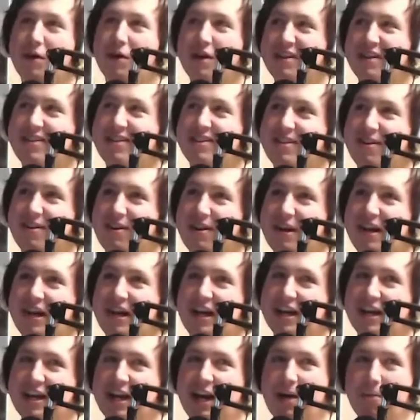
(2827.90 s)
start a
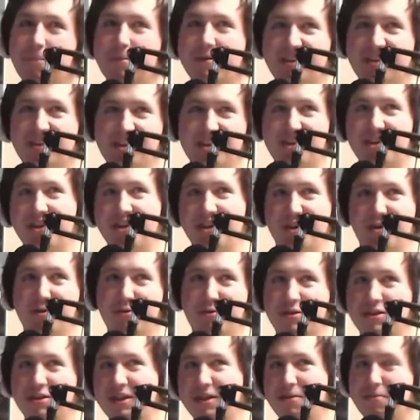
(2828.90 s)
competition
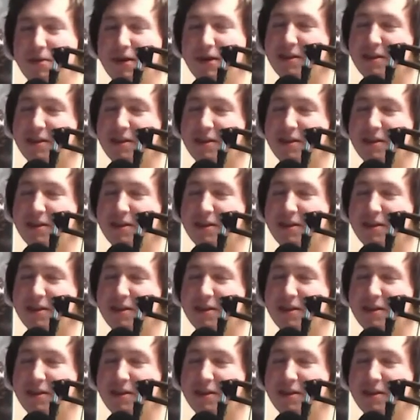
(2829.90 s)
OC based